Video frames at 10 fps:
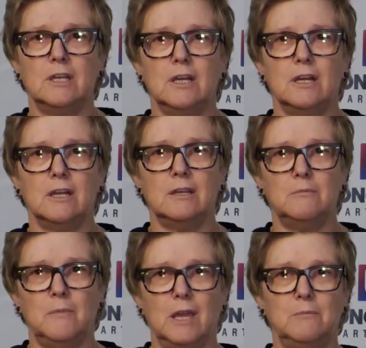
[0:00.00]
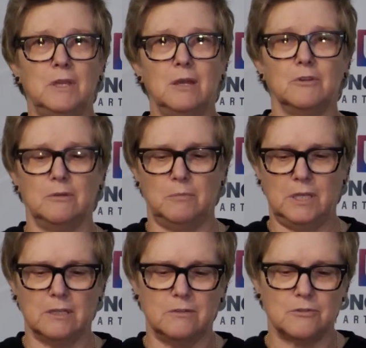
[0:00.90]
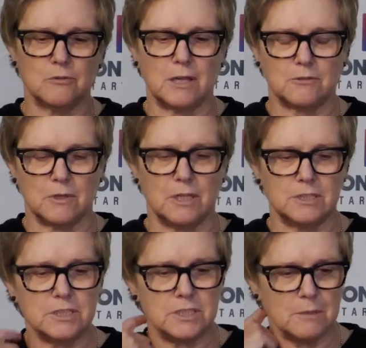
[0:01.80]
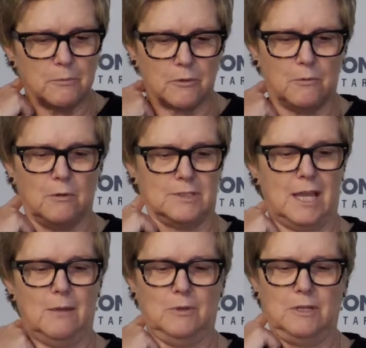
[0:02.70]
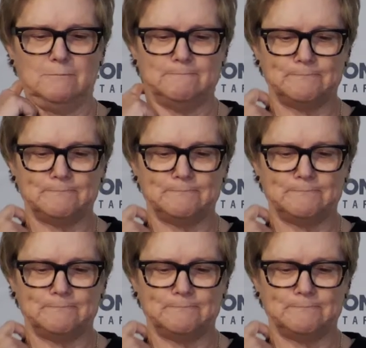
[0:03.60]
and be able to be in direct relationship with what was happening.